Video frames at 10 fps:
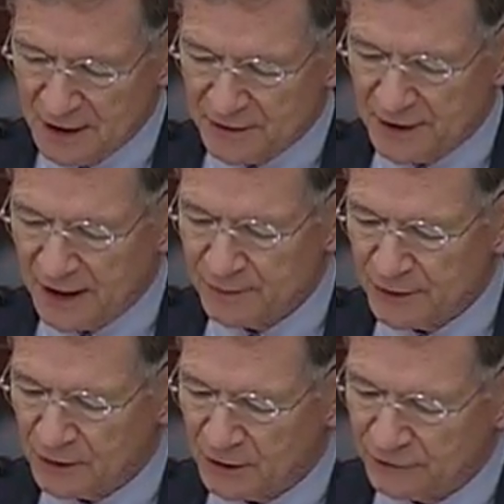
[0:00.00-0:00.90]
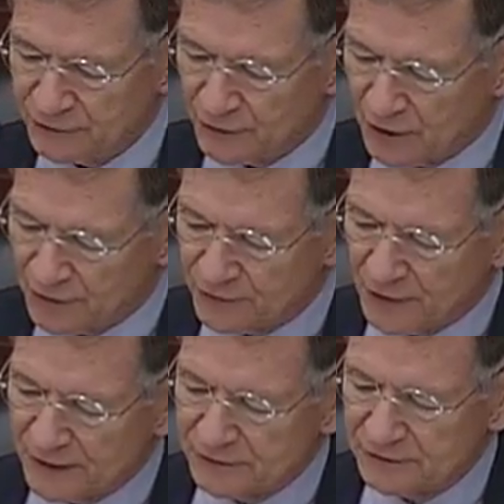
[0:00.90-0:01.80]
The Knight bill also
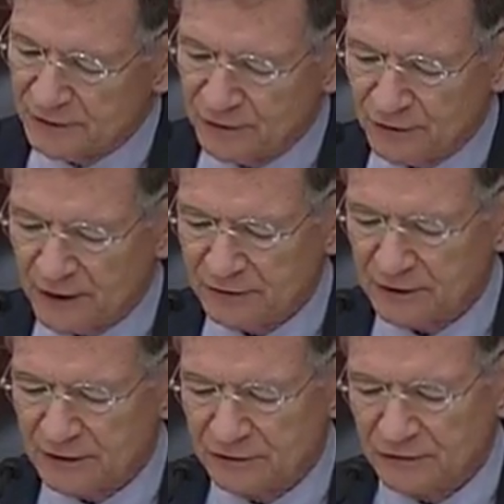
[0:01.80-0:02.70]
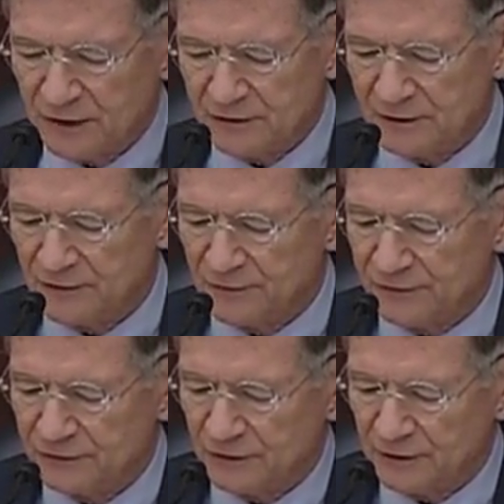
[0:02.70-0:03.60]
authorizes and directs the construction of the
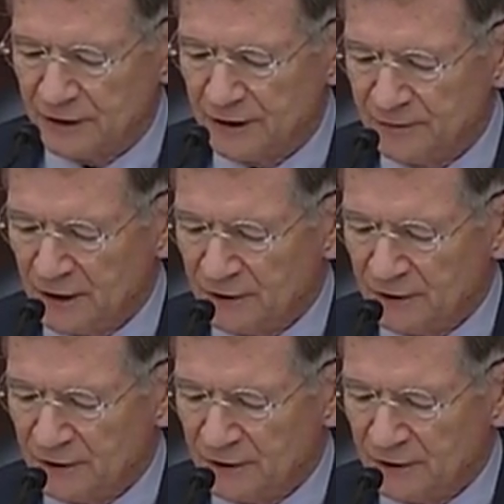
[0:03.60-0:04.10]
facility